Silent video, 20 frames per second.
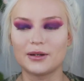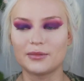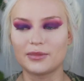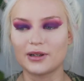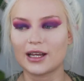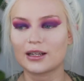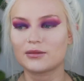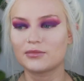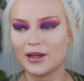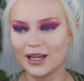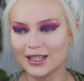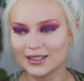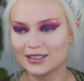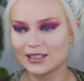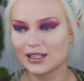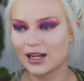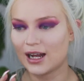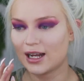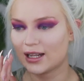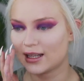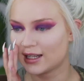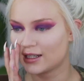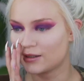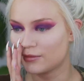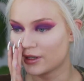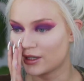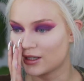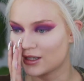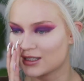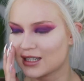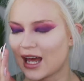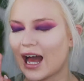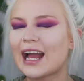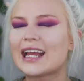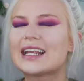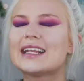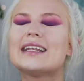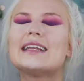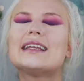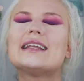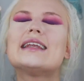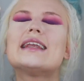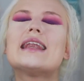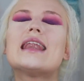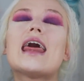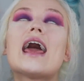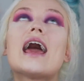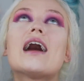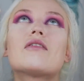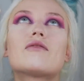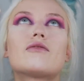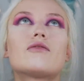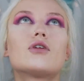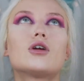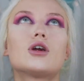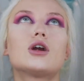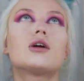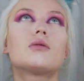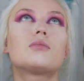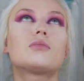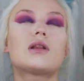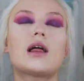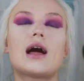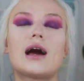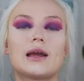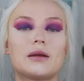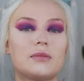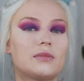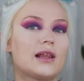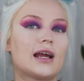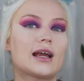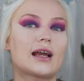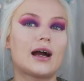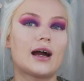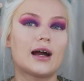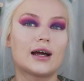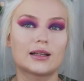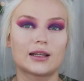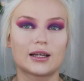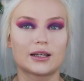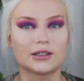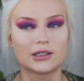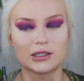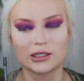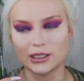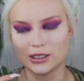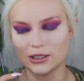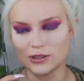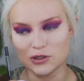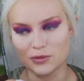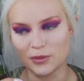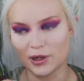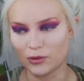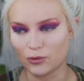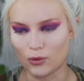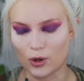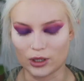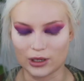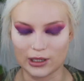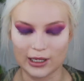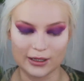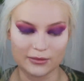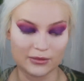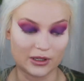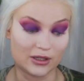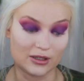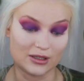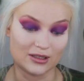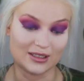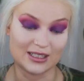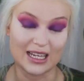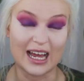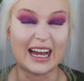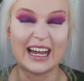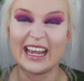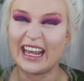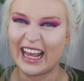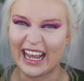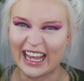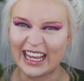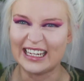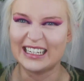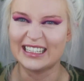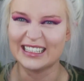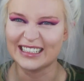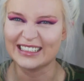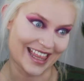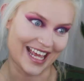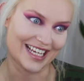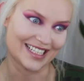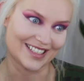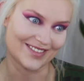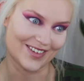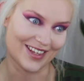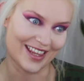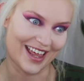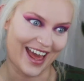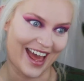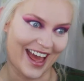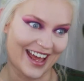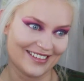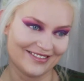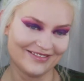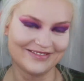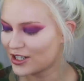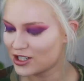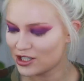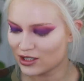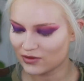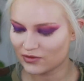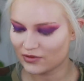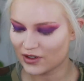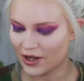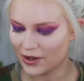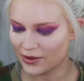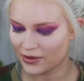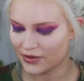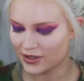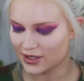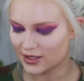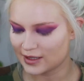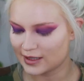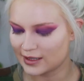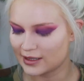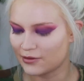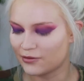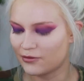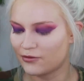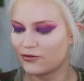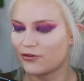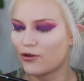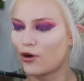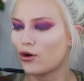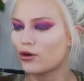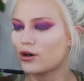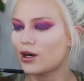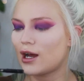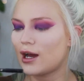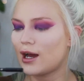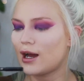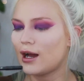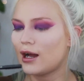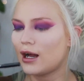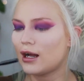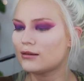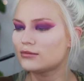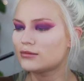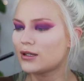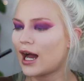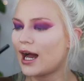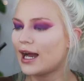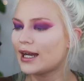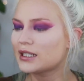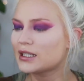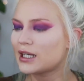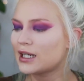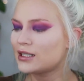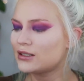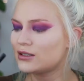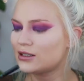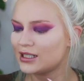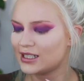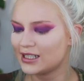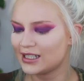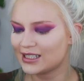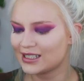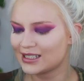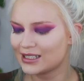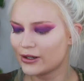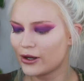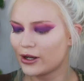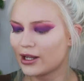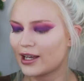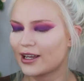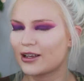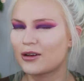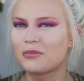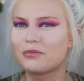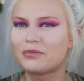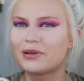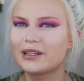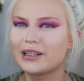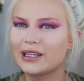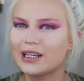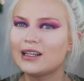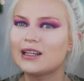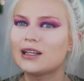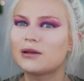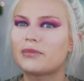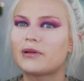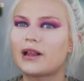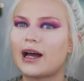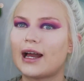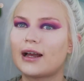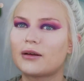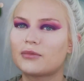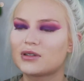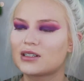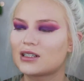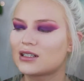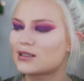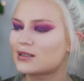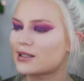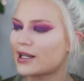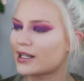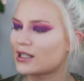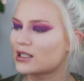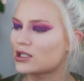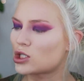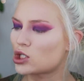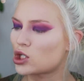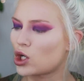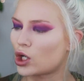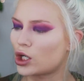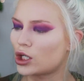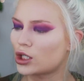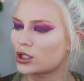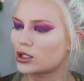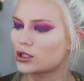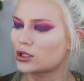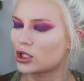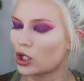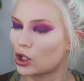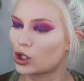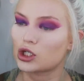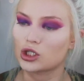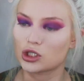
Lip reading: a black pencil eyeliner because I never apply black eyeliner into my waterline because I hate it. Thanks for that. I just found this Sephora eyeliner. It's not like completely black, but it's like a dark